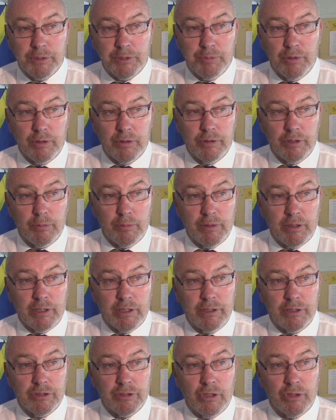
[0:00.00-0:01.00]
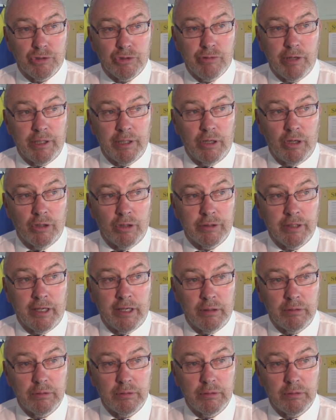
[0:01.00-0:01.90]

But you know, we need to go and train hard now.